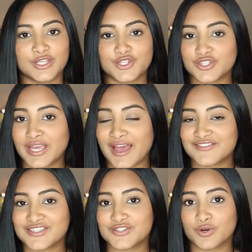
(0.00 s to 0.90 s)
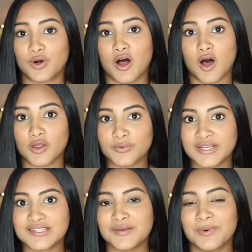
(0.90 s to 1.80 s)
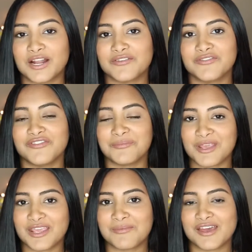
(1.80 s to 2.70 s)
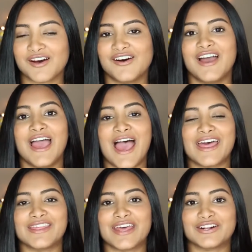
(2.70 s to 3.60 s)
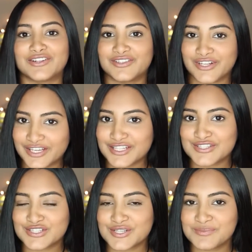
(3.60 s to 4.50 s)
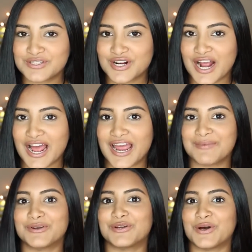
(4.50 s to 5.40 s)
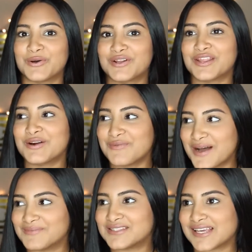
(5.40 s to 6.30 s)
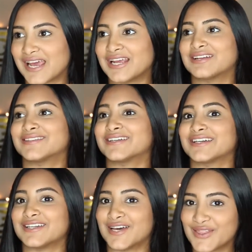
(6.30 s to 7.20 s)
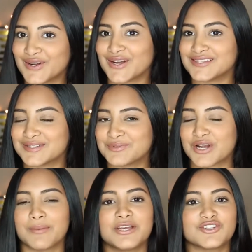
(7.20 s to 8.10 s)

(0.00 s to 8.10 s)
Usually I have to scroll all the way to the bottom of an email and then click unsubscribe, go to their website, click another unsubscribe.